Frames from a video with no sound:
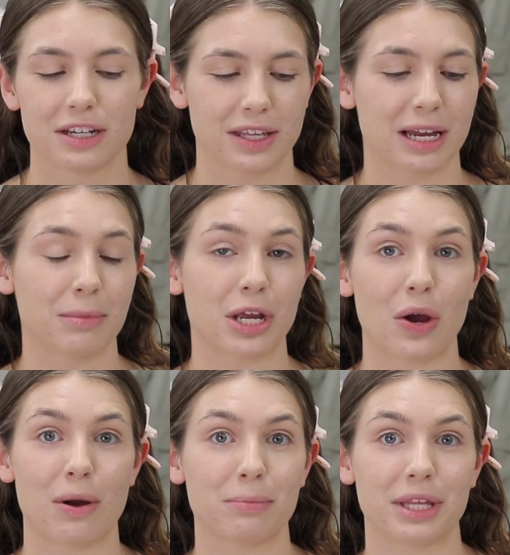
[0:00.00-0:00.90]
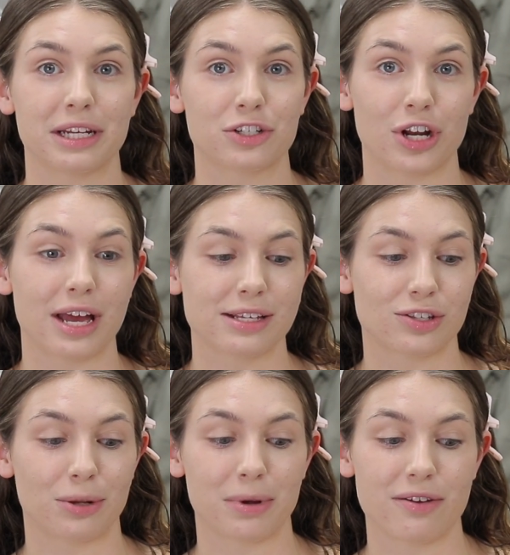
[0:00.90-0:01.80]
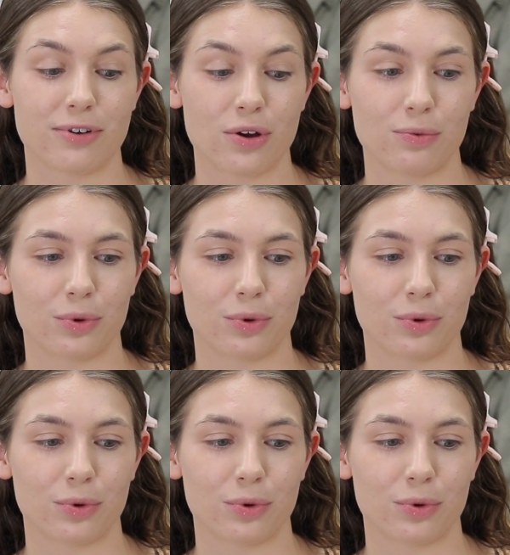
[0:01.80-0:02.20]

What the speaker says: Like I'm like, oh, I'm playing chess on my phone.